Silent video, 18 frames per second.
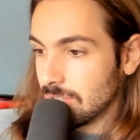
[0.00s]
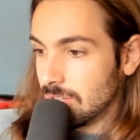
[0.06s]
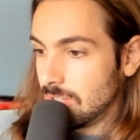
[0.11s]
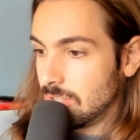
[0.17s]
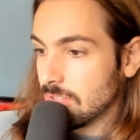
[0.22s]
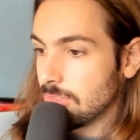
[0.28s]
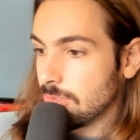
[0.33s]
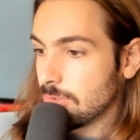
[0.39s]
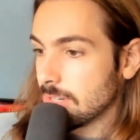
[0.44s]

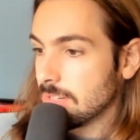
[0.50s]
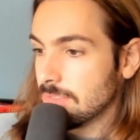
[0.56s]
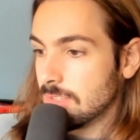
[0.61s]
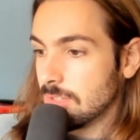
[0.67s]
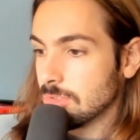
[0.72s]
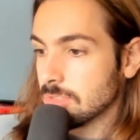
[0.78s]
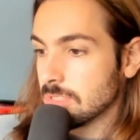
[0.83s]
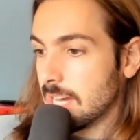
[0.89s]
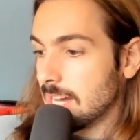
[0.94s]
all three of
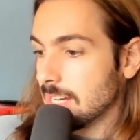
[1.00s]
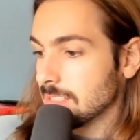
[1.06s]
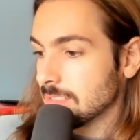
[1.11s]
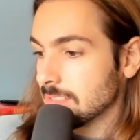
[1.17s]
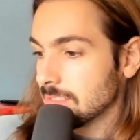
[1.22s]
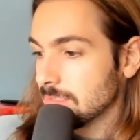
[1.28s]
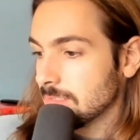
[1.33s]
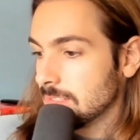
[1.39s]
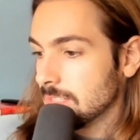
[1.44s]
those guys,
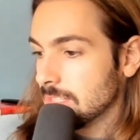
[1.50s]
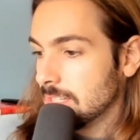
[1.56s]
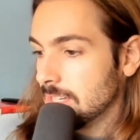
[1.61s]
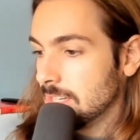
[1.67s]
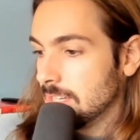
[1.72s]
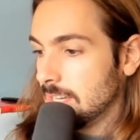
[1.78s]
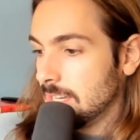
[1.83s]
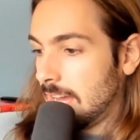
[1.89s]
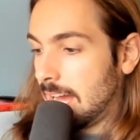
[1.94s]

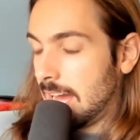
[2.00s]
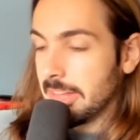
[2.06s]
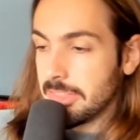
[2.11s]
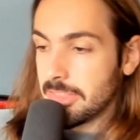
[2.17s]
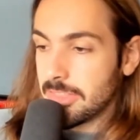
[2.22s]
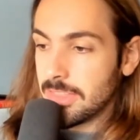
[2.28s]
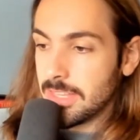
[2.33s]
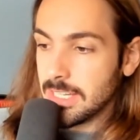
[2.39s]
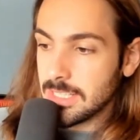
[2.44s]
I
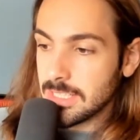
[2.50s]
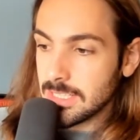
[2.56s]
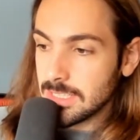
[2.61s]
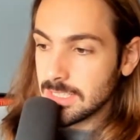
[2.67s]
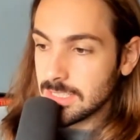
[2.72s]
think